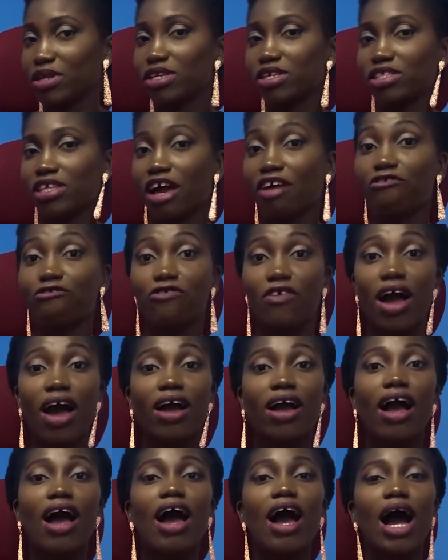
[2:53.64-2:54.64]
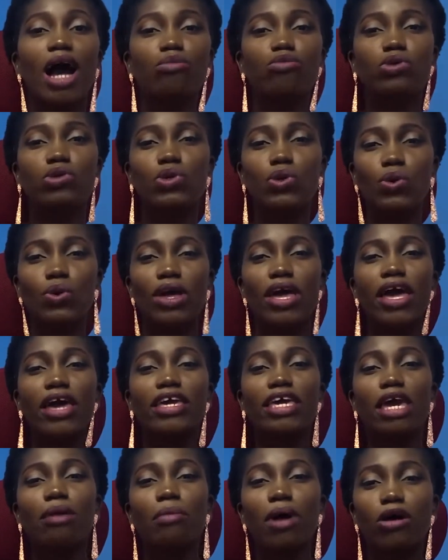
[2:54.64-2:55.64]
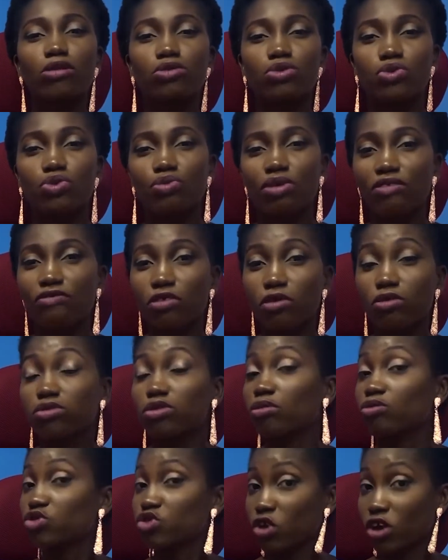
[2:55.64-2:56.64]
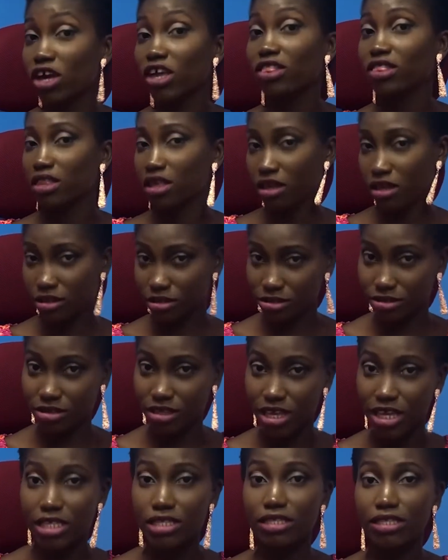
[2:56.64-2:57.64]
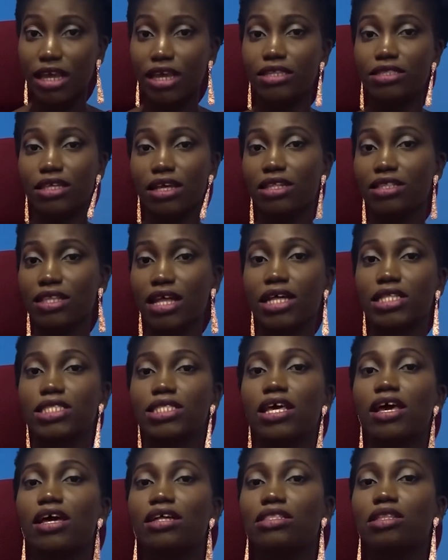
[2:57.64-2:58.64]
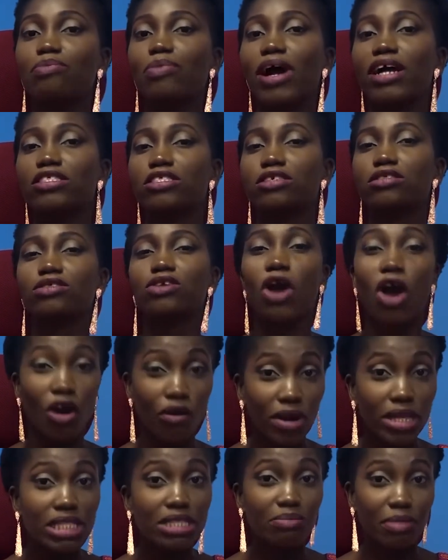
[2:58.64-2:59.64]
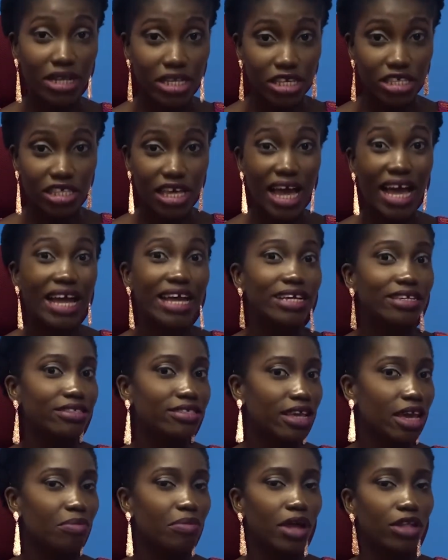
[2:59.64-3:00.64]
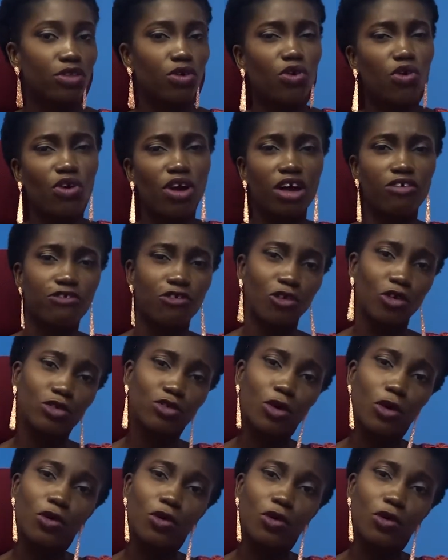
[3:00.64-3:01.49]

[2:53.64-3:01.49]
manager Frank Amudo, came out to reveal some shocking things. He stated that Dbanj's current manager Damian Okorafor